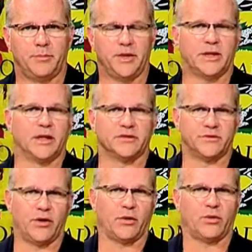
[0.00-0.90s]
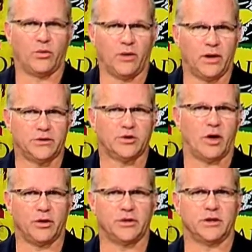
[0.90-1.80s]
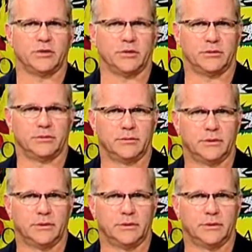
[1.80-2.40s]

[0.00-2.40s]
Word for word: because they're the one charging her